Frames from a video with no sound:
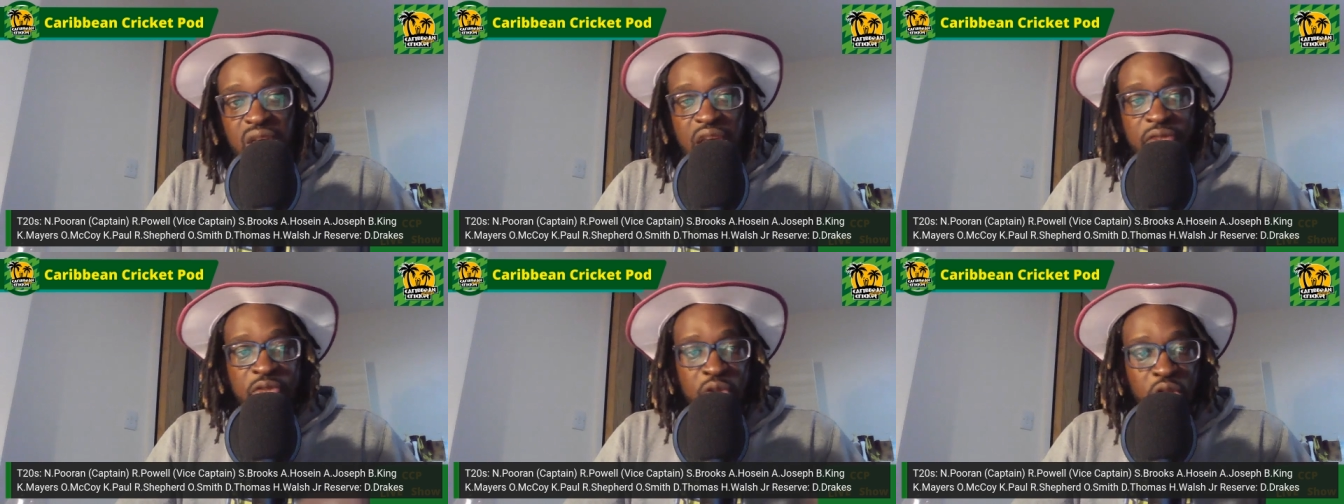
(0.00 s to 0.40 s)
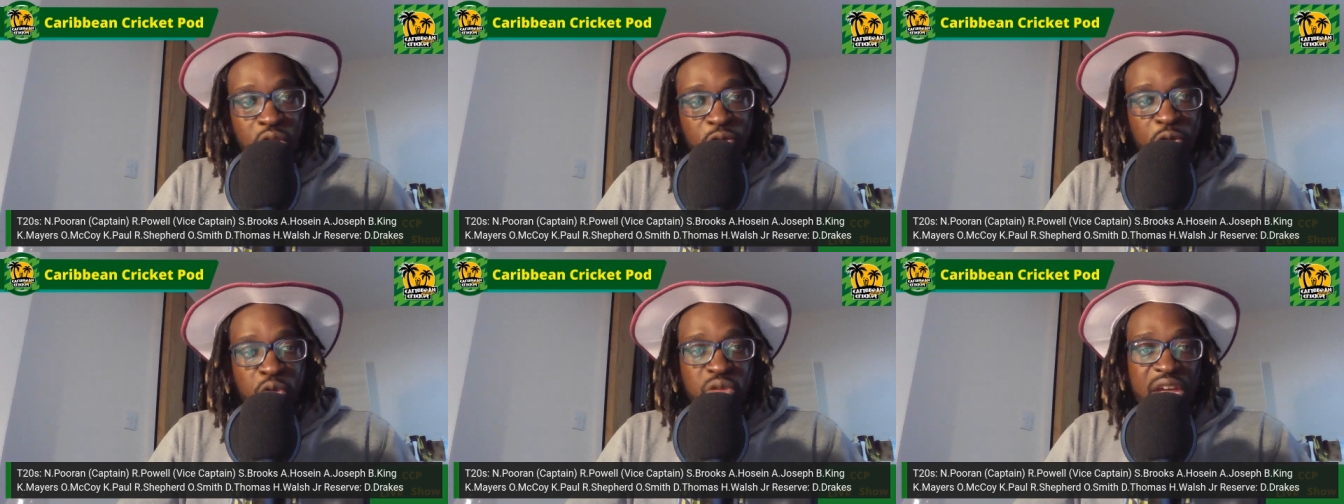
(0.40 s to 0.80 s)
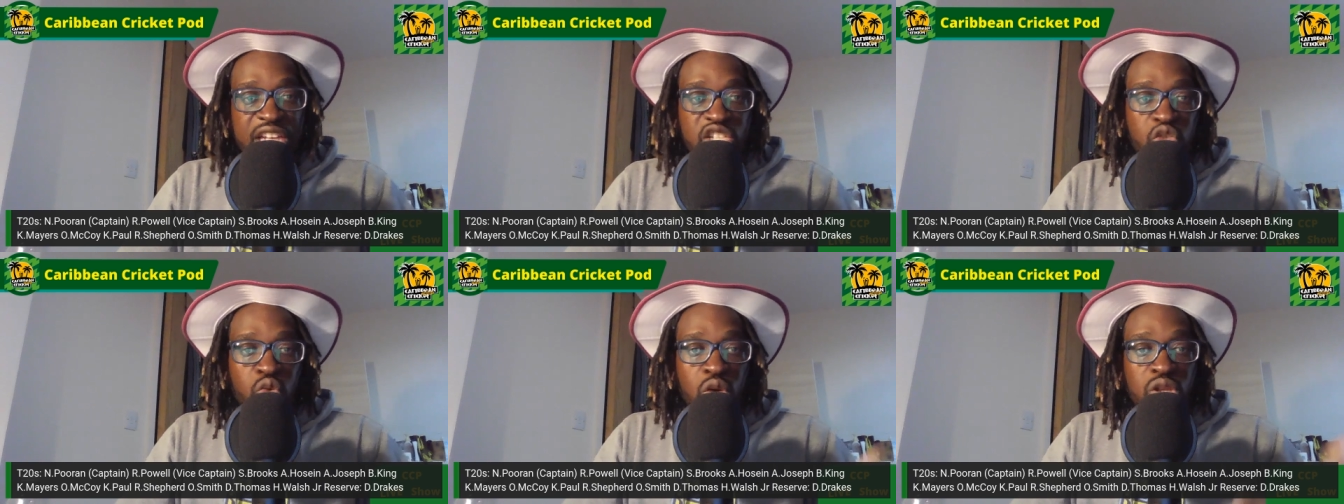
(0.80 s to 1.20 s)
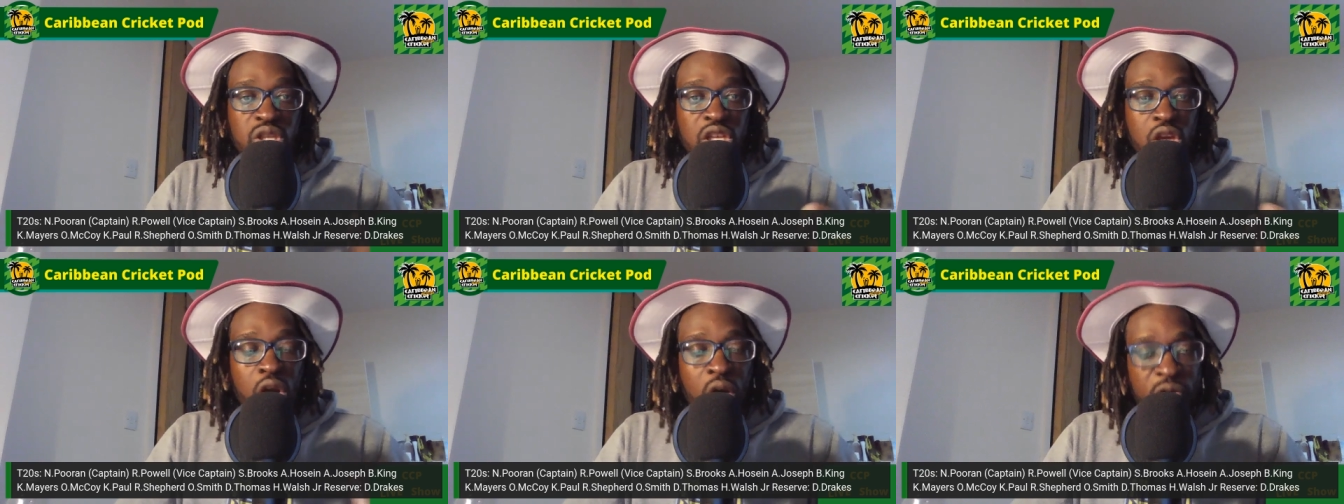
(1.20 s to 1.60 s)
If you look through that squad,
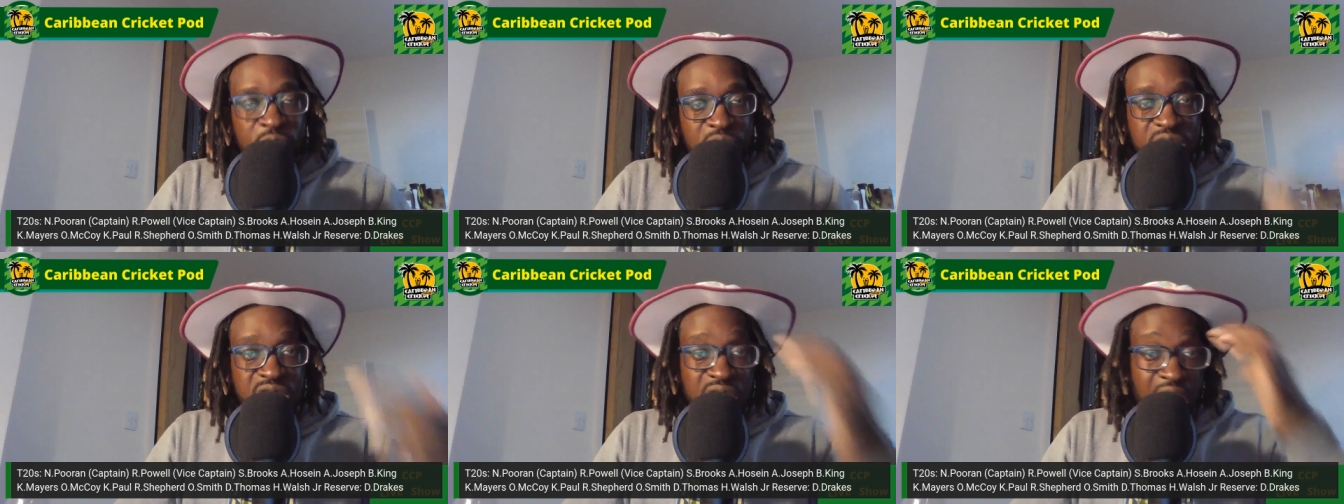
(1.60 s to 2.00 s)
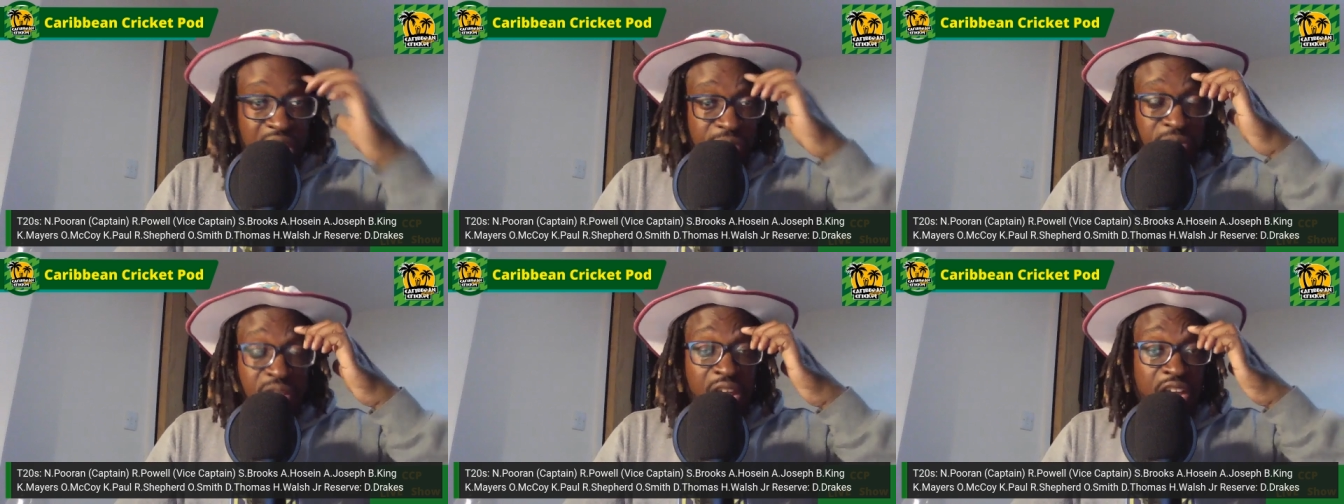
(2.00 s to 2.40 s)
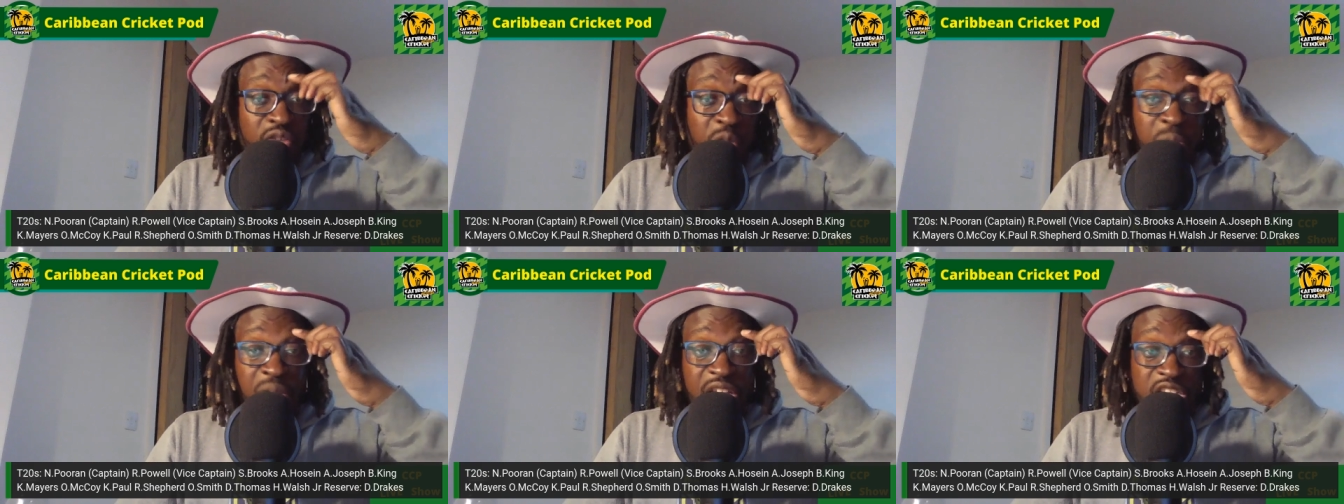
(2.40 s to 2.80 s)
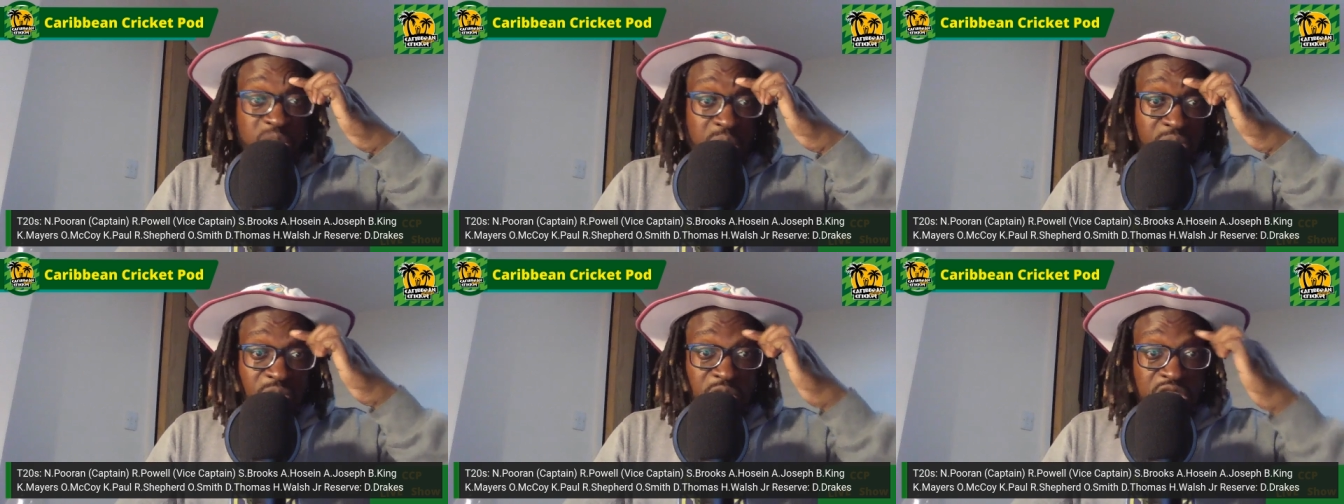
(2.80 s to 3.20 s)
the obvious like for like
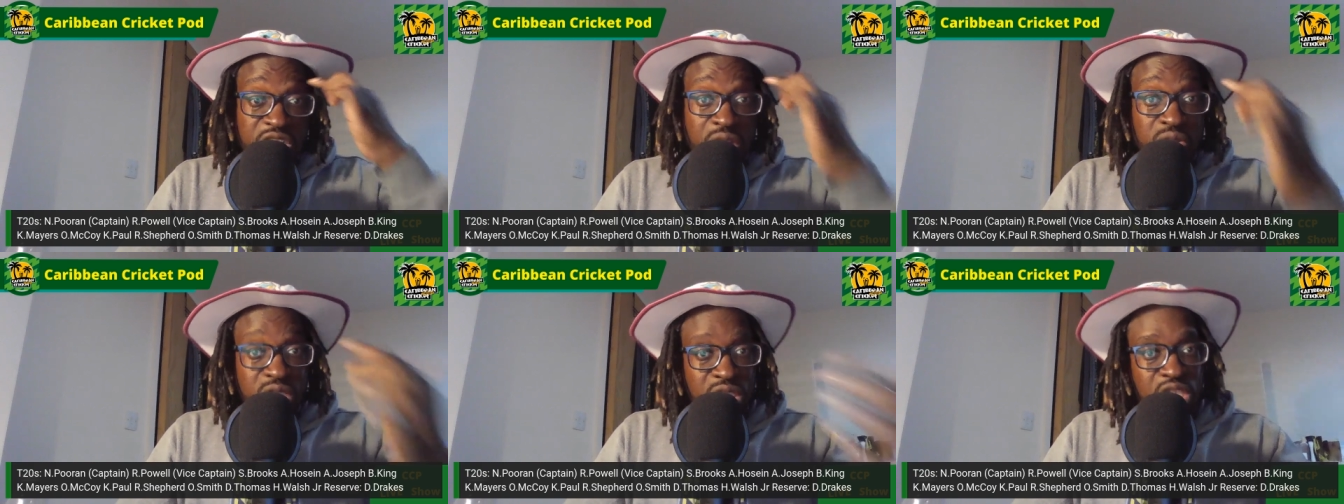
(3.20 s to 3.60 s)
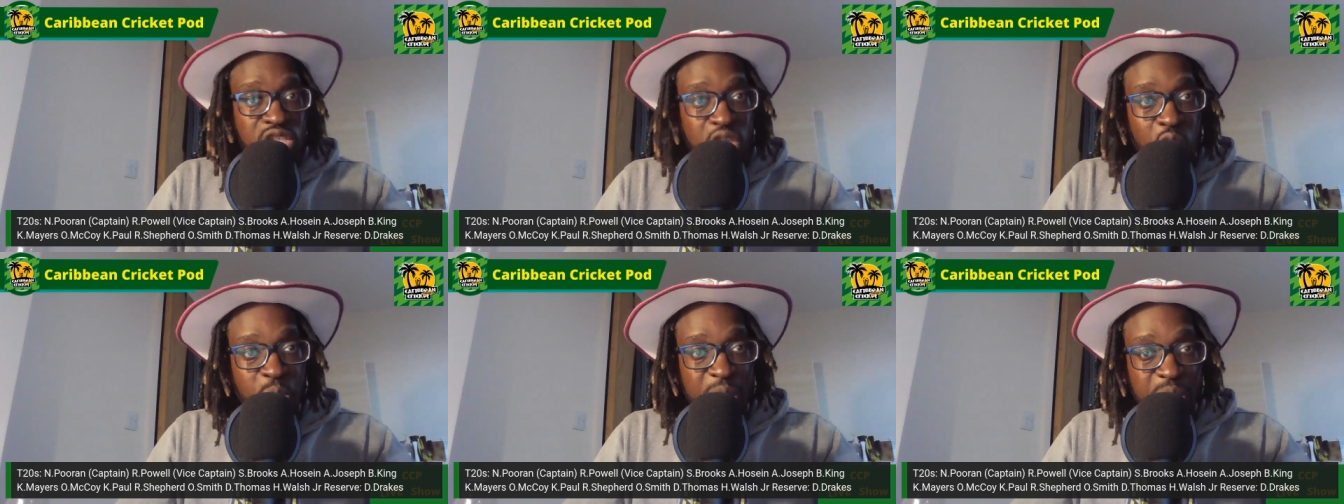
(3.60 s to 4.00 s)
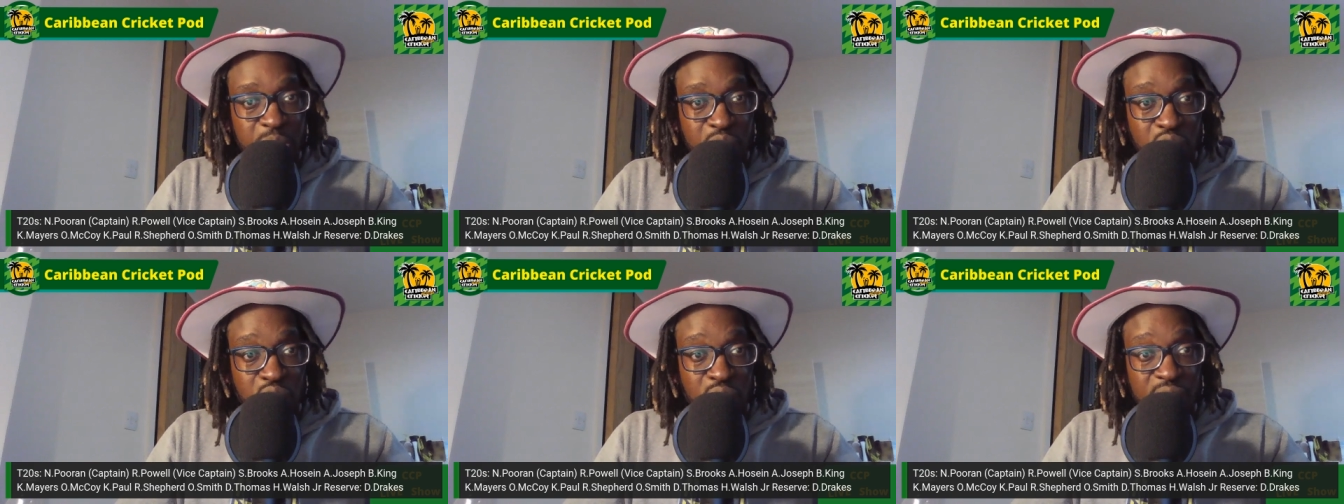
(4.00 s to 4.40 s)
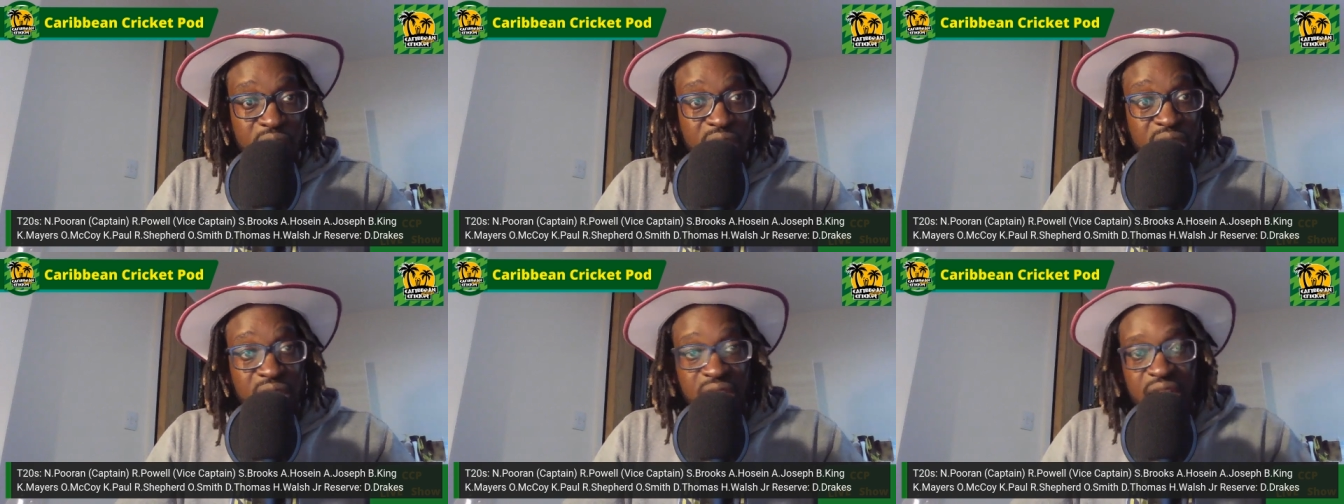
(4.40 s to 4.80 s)
replacement for Sheldon is Obed
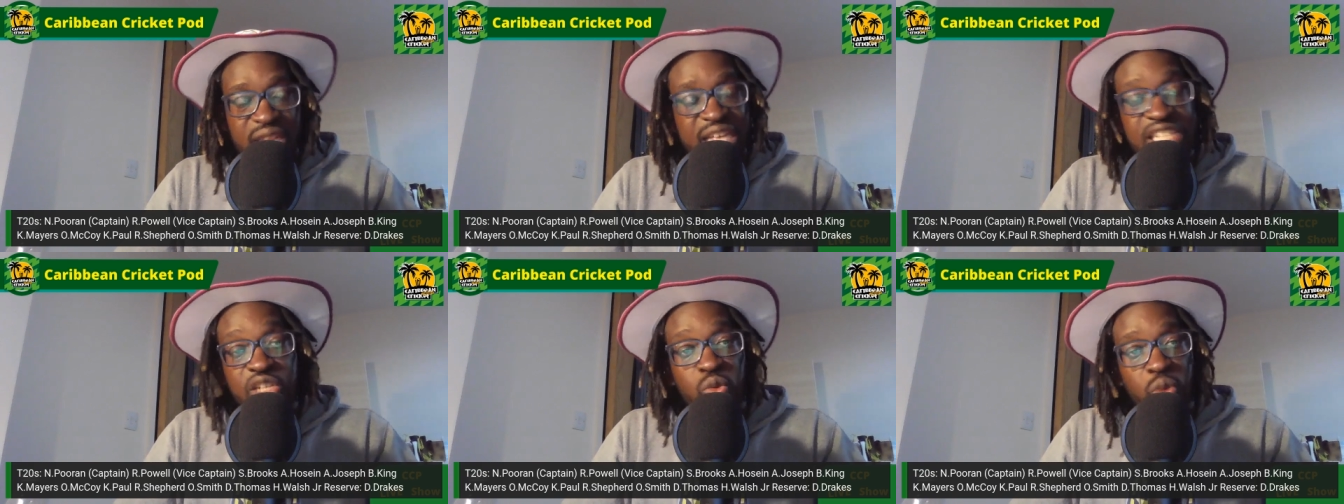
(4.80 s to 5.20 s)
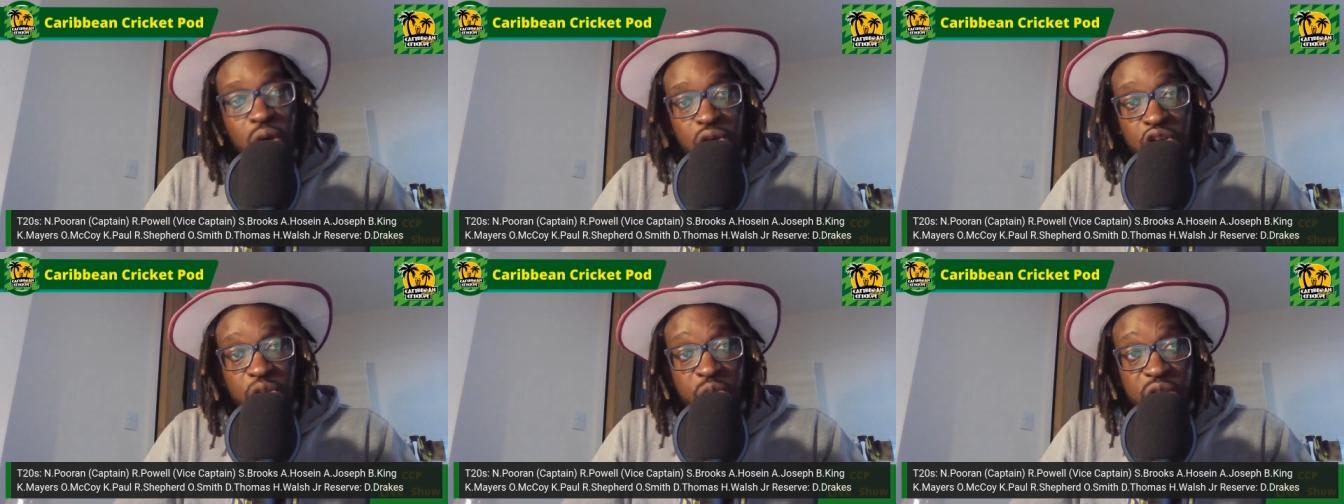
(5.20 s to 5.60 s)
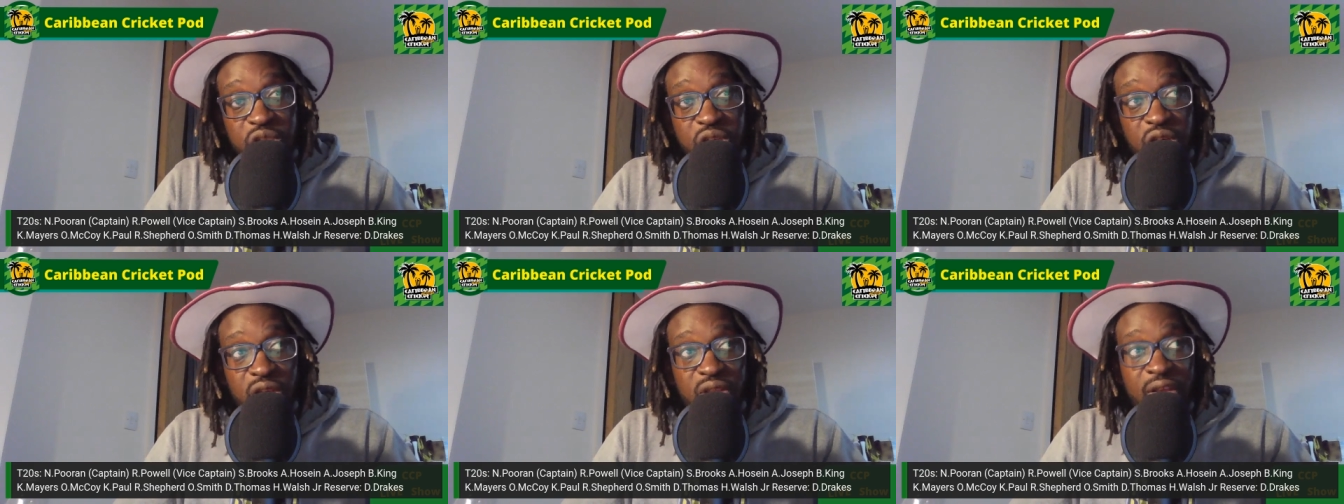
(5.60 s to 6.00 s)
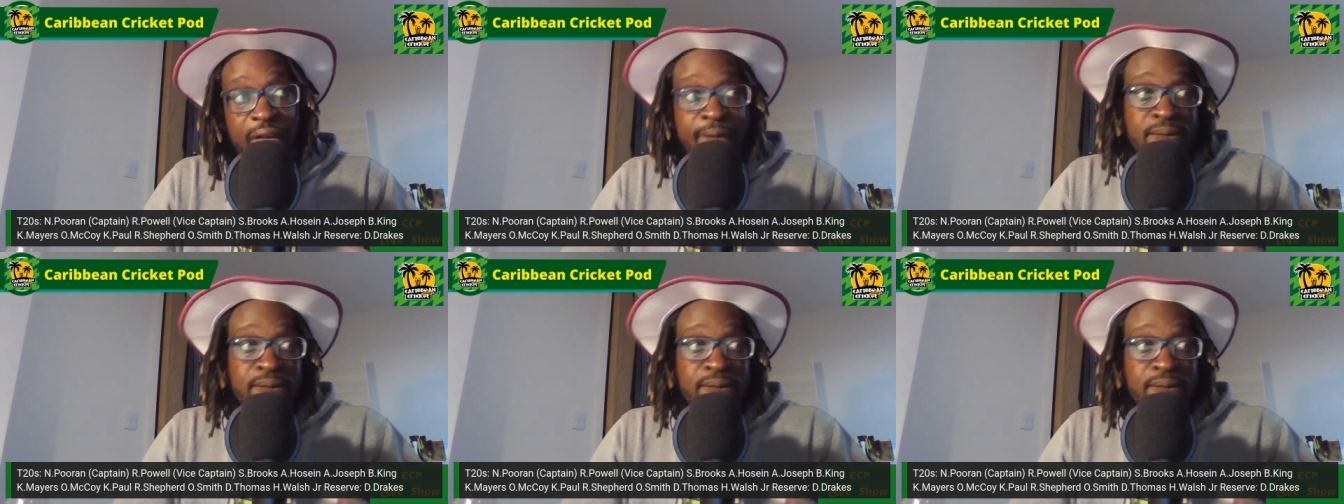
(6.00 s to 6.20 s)
McCoy, and that's a welcome return.